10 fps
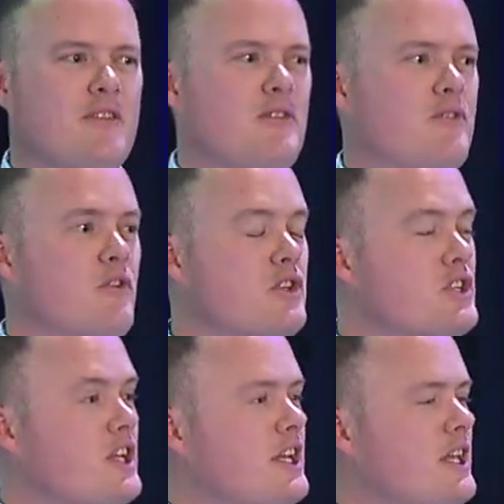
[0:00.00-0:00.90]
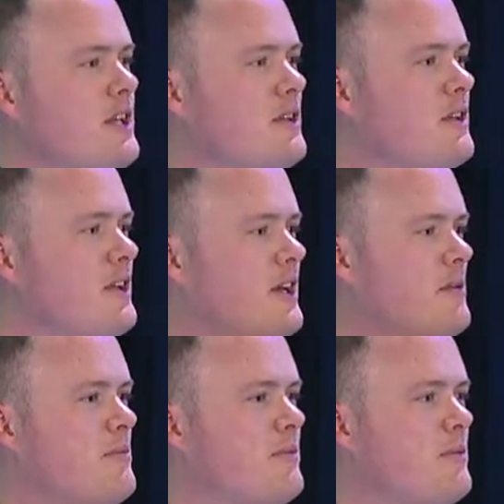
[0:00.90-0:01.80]
fortunately,
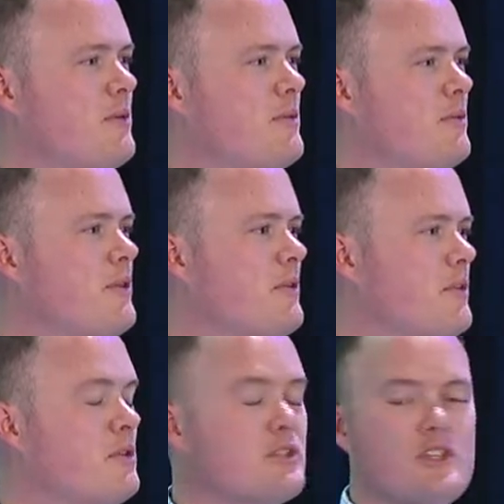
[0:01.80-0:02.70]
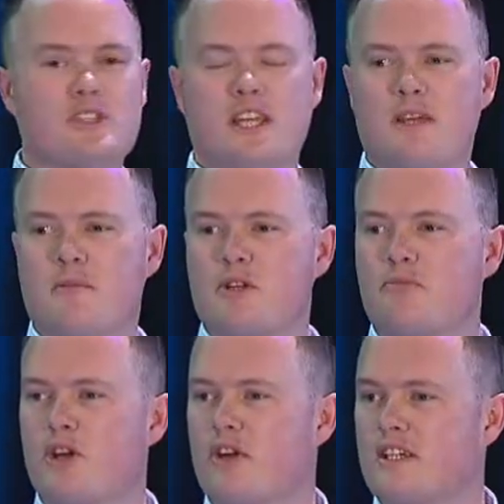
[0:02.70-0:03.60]
we also see that much
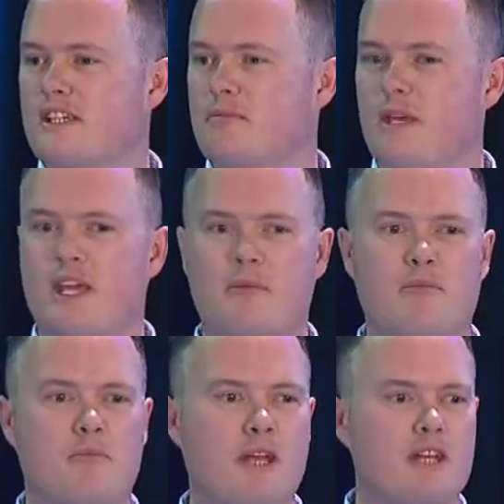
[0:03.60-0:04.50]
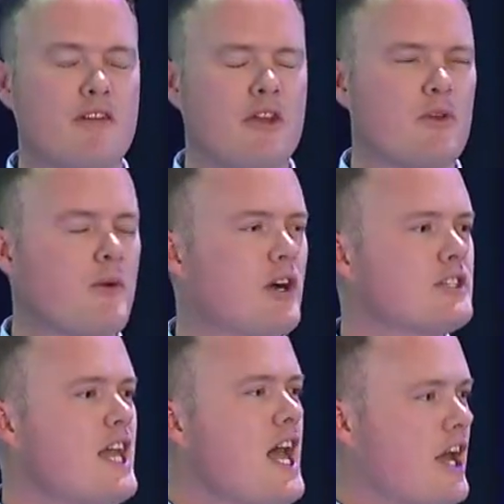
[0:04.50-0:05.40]
progress is being made around the
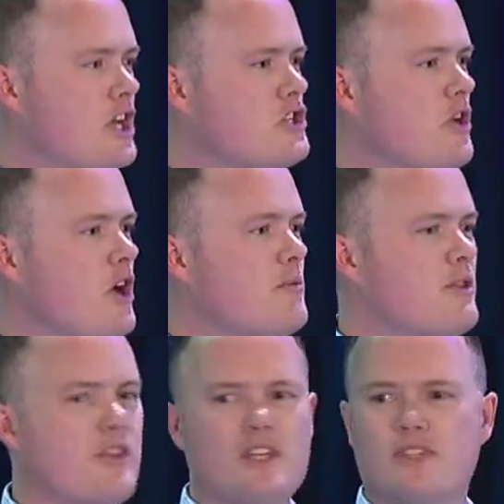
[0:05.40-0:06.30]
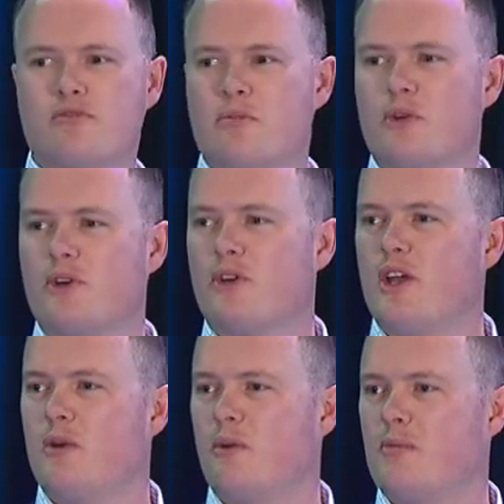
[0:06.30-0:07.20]
world. And I do hope that this report
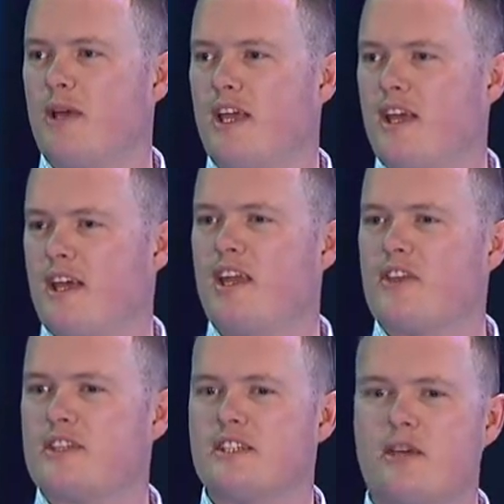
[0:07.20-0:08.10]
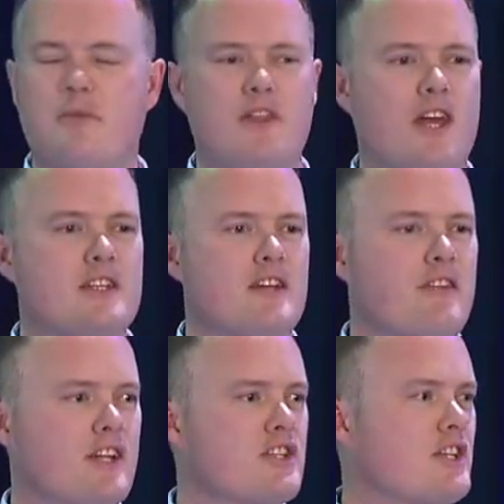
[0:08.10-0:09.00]
will be another step in that
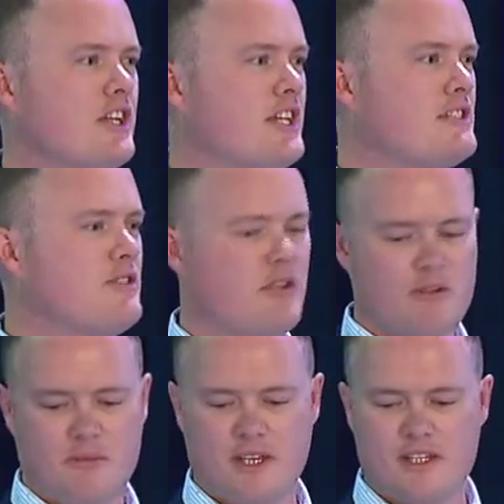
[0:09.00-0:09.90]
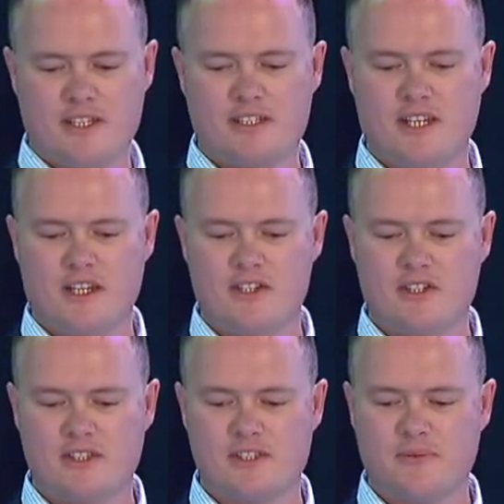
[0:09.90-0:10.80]
direction, at least for European
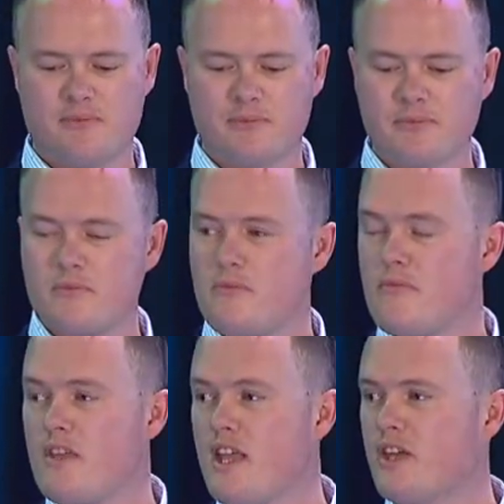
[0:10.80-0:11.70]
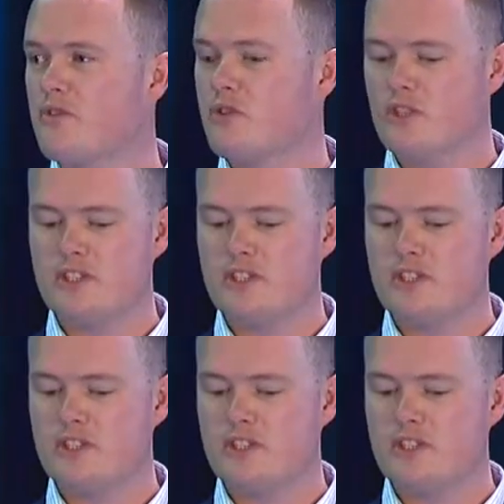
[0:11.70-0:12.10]
destinations. And of course,